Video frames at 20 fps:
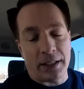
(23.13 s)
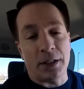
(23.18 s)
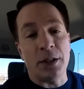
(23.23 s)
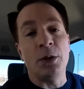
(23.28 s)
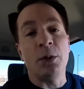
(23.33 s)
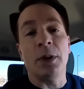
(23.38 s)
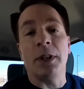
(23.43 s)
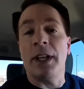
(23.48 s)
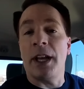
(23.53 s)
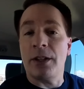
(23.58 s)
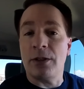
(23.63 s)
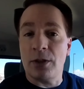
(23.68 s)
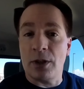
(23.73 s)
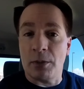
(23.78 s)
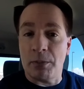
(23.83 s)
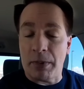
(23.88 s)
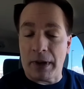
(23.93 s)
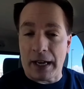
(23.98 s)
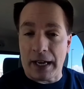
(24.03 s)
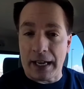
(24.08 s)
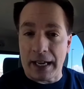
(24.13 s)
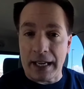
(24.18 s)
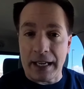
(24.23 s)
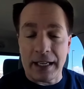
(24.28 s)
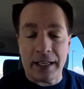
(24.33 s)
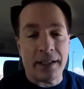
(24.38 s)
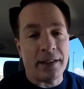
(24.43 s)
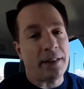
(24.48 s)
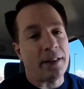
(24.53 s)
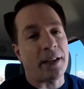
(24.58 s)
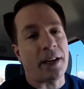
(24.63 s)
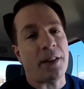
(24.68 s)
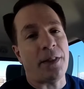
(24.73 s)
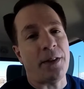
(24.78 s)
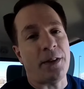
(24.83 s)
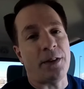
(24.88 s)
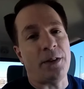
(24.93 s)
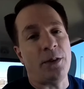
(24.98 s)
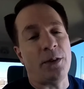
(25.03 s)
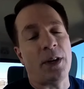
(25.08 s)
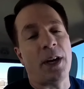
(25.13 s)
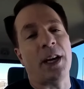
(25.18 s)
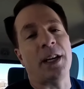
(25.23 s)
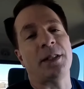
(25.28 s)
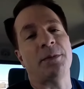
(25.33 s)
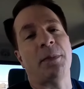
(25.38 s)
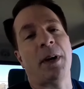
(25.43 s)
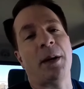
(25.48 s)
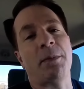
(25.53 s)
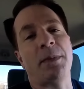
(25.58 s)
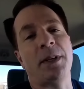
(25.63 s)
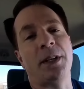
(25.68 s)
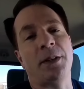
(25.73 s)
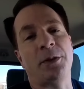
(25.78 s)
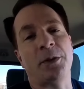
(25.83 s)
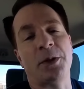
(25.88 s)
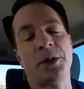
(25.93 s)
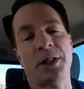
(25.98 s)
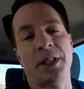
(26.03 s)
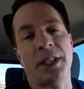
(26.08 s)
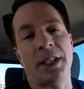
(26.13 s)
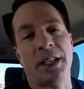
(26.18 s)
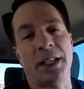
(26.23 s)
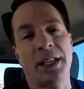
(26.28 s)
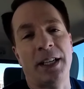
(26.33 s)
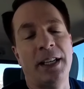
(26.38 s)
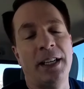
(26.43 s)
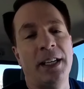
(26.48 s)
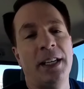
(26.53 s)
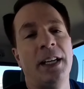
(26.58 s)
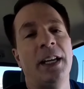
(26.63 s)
a new electric bike that I think you guys might be interested in.